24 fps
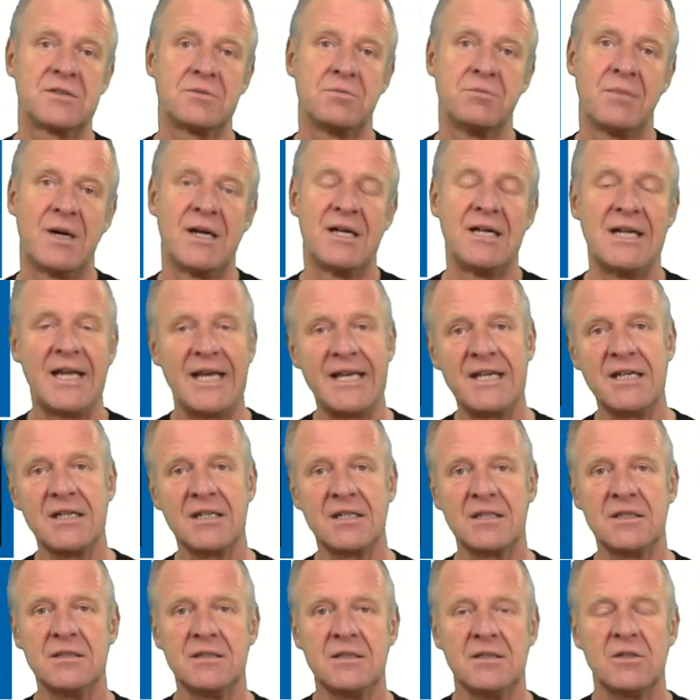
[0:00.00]
and
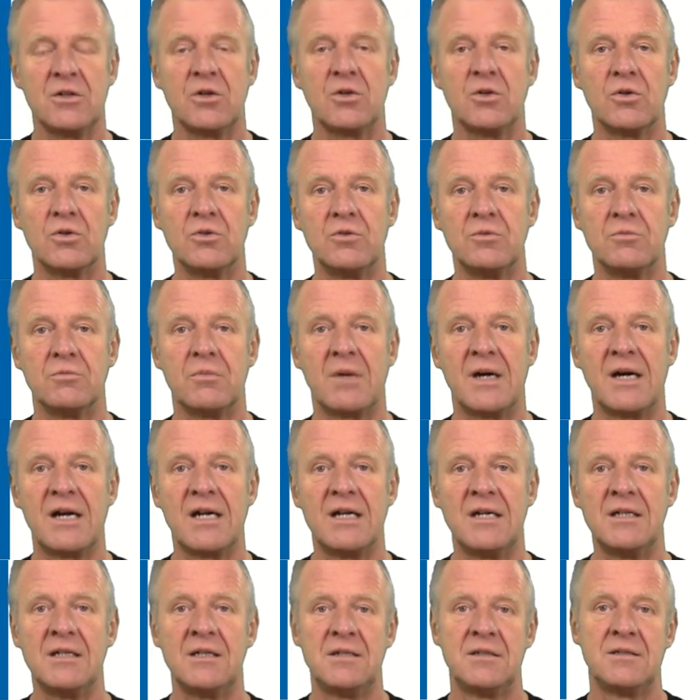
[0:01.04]
sometimes shorter
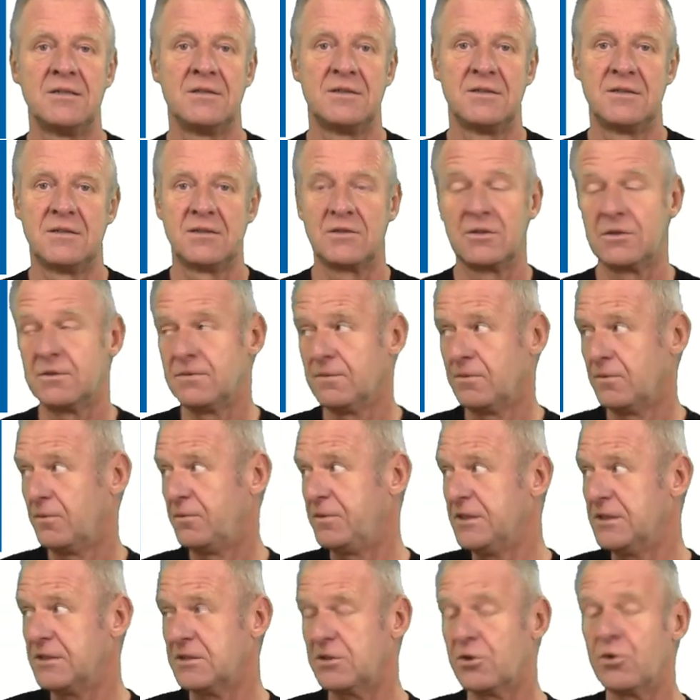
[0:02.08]
chips depending on which
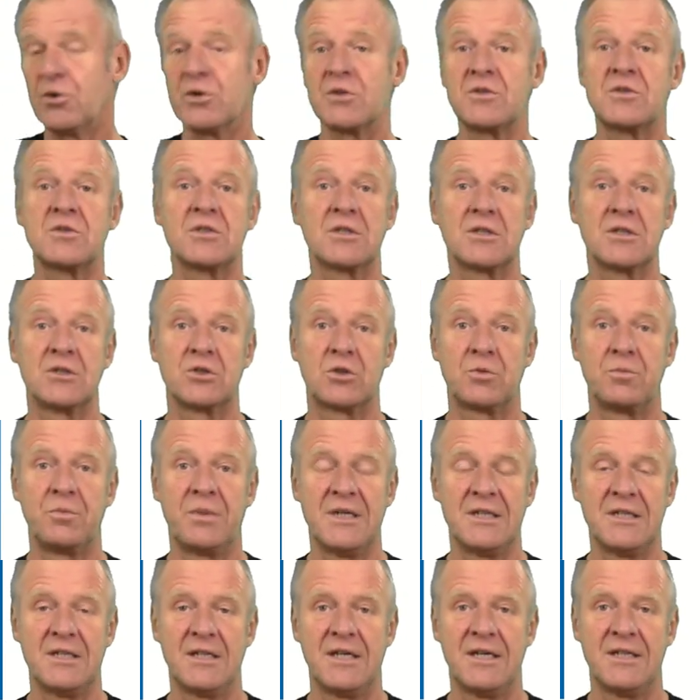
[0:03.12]
operation
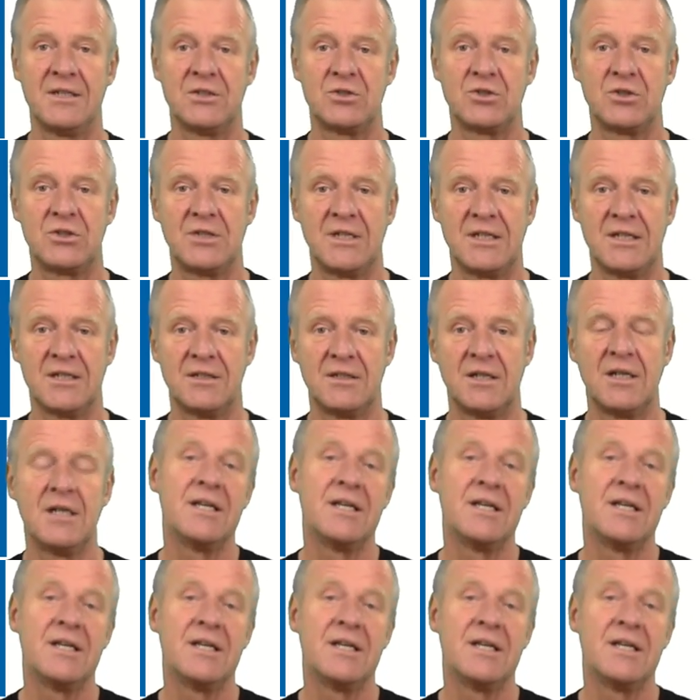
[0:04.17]
parameters are applied.